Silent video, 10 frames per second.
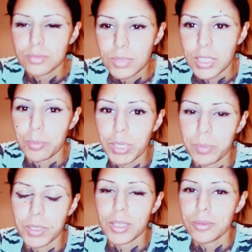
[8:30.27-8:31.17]
like a
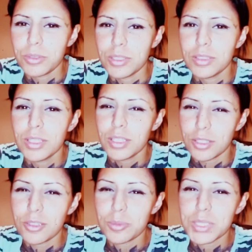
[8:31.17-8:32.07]
paper cut would.
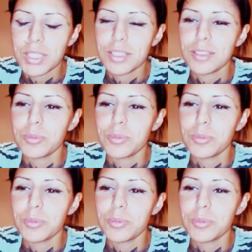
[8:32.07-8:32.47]
You know what I'm saying?